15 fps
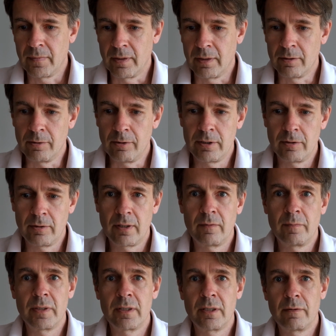And also give
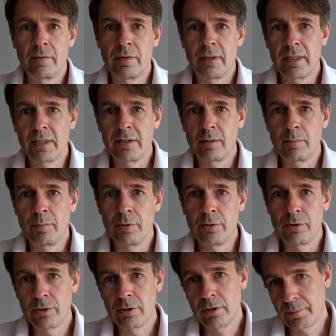myself an extra
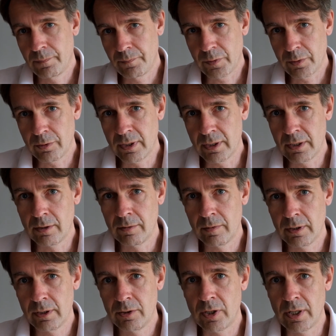push to get out of
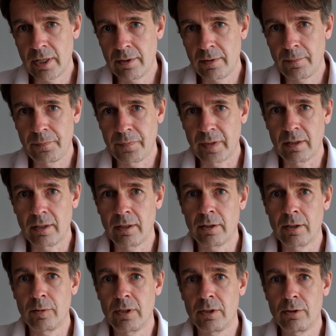the chair, get
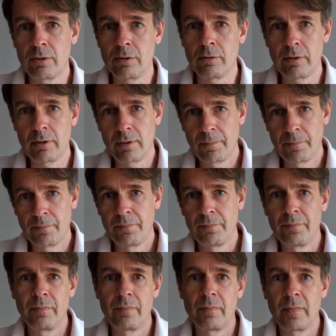out and shoot,
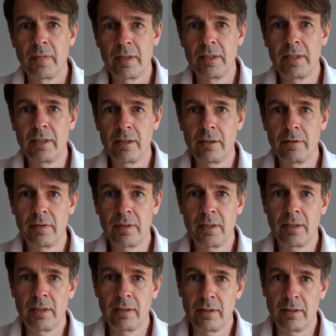instead of
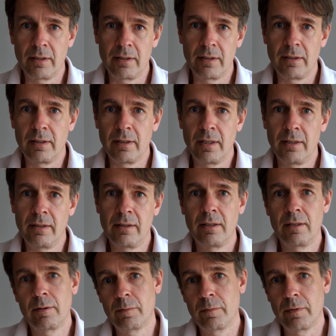sitting
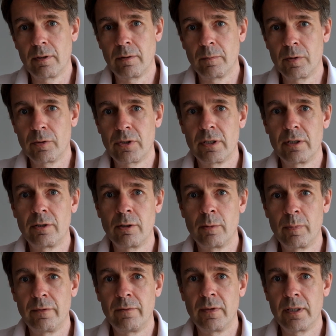in watching
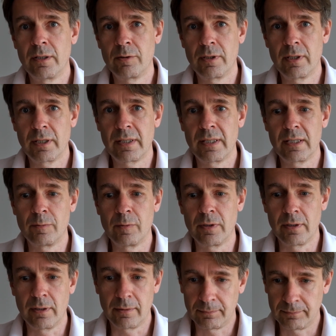stupid videos like this one.
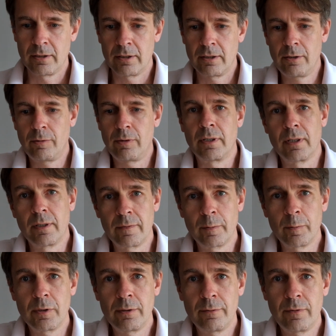So, if you
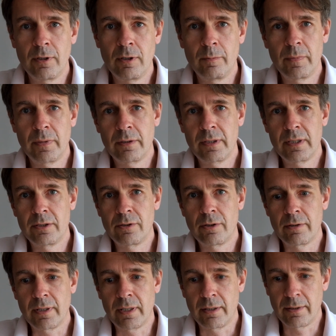want to follow me on this
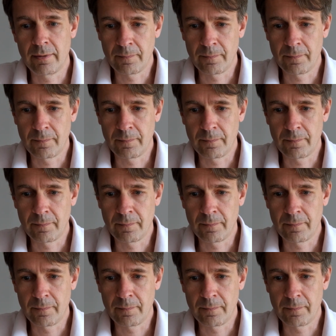journey,